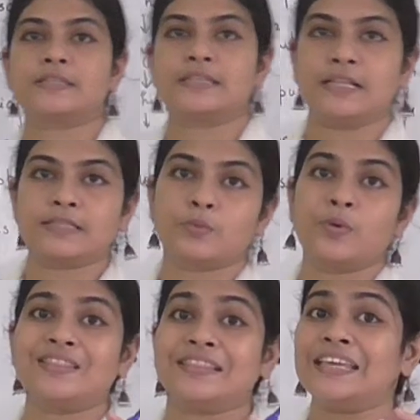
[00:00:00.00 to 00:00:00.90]
ourselves
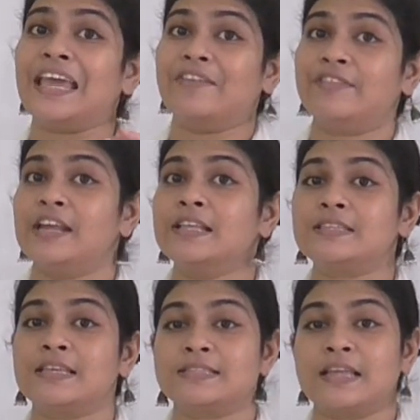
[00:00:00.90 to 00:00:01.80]
with the
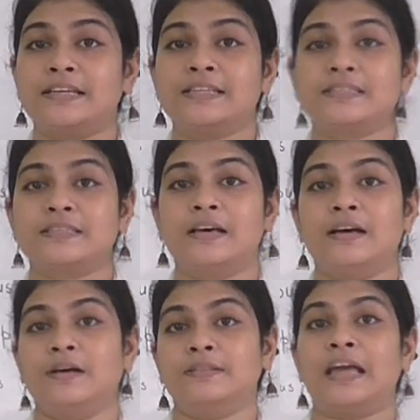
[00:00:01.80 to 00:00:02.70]
evidences that is
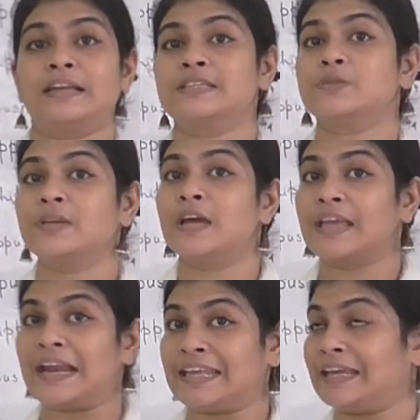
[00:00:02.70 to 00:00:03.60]
we
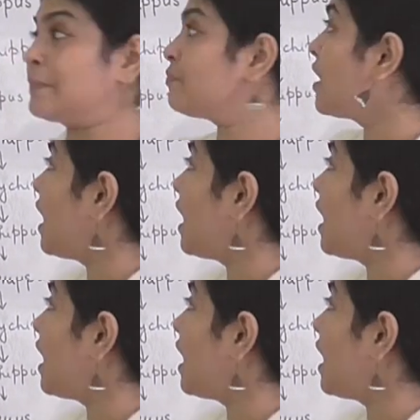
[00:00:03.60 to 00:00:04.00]
are getting,